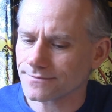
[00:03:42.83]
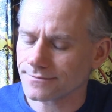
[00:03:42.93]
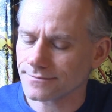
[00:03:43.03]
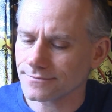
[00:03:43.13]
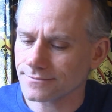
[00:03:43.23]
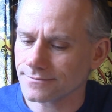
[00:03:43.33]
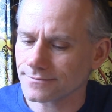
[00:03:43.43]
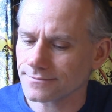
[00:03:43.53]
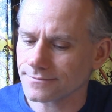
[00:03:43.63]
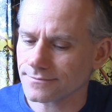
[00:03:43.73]

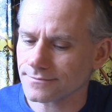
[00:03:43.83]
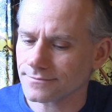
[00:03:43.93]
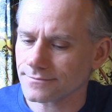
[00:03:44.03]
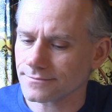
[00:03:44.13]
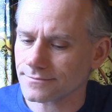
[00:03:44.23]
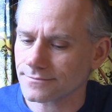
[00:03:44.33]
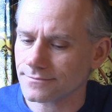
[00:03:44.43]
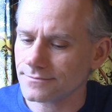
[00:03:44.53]
(no one is talking)